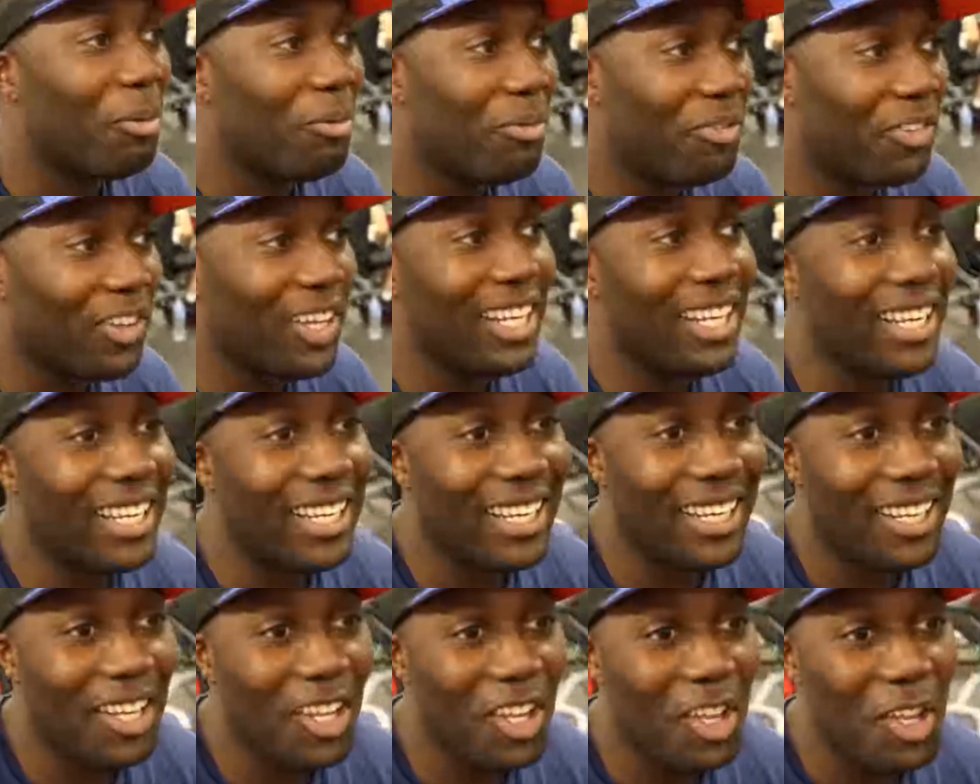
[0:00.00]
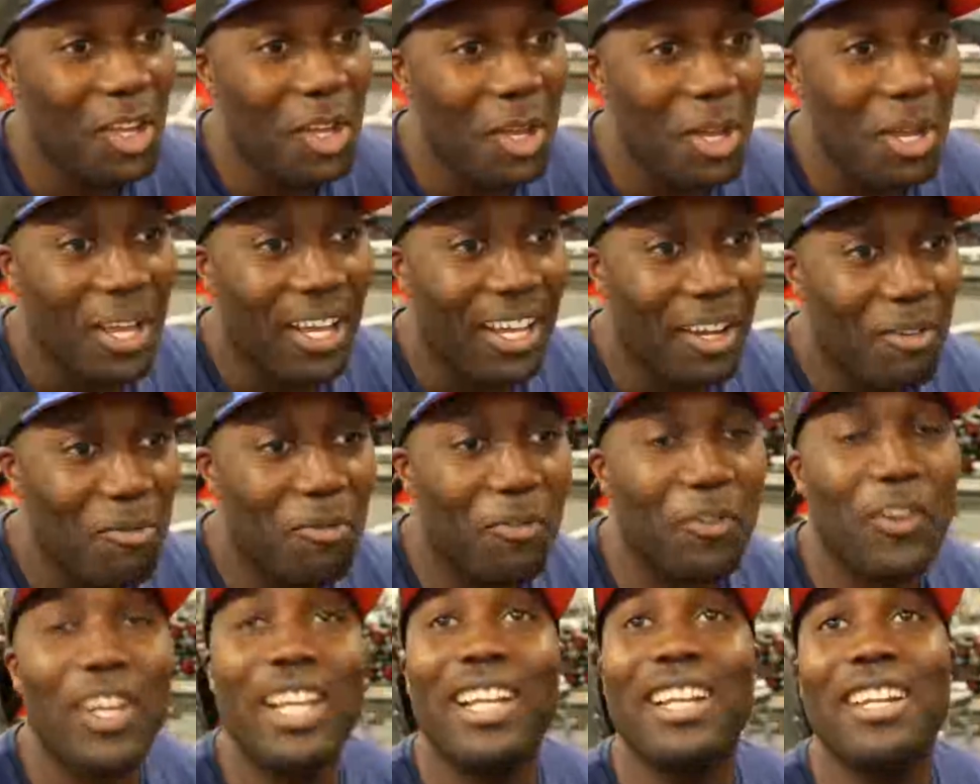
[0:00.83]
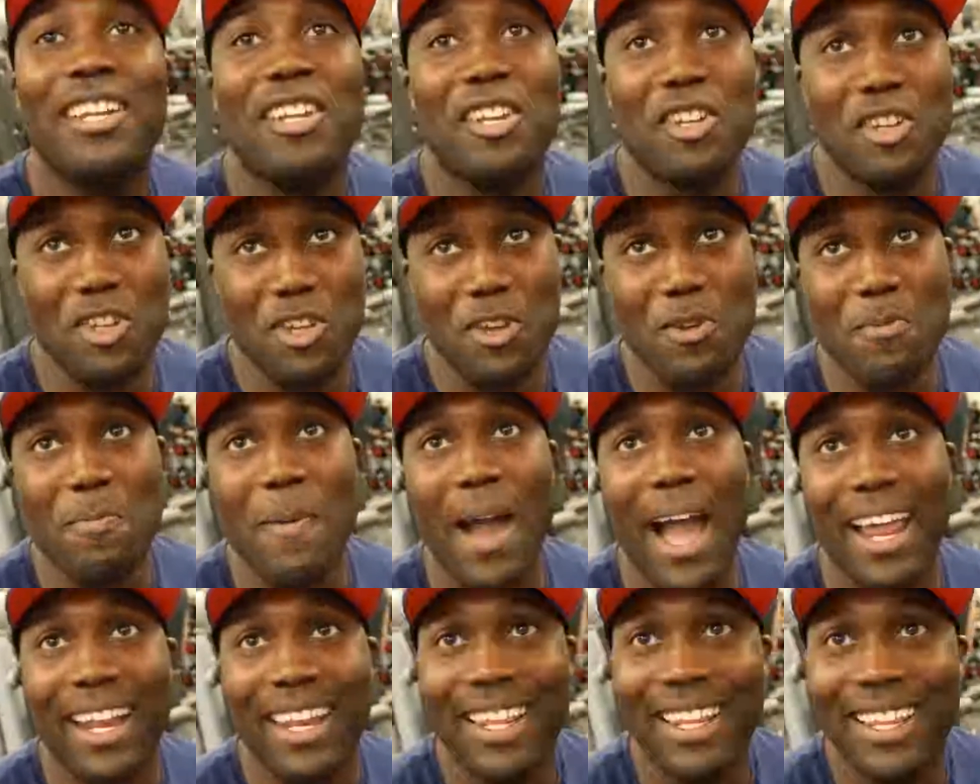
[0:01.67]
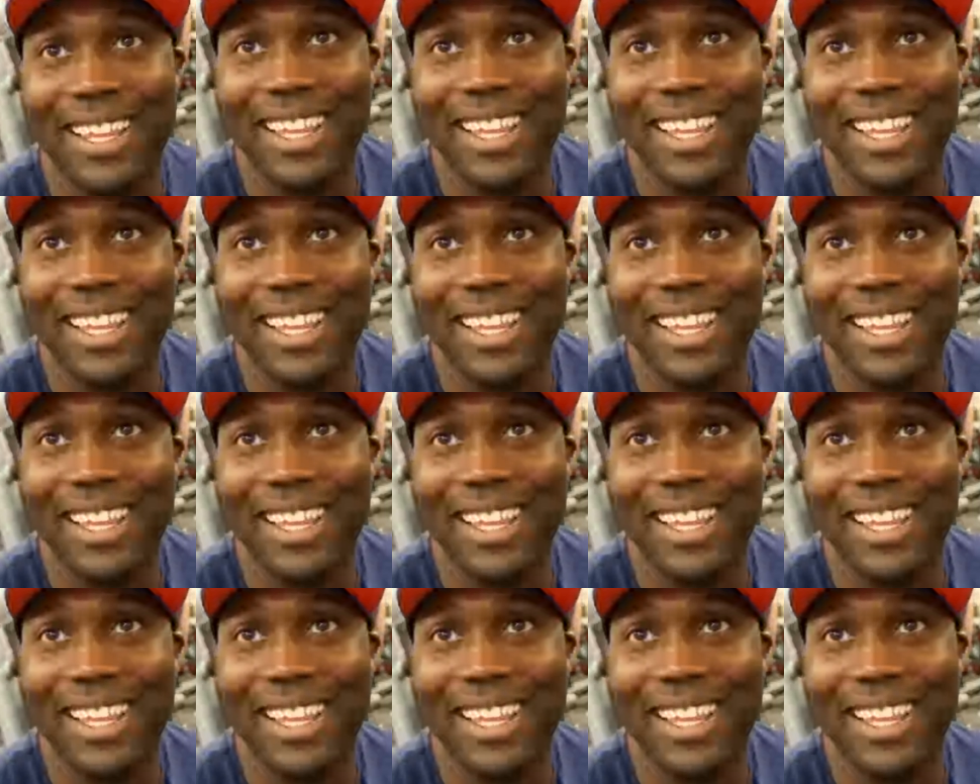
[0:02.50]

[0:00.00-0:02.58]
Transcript: I'm feeling a new man.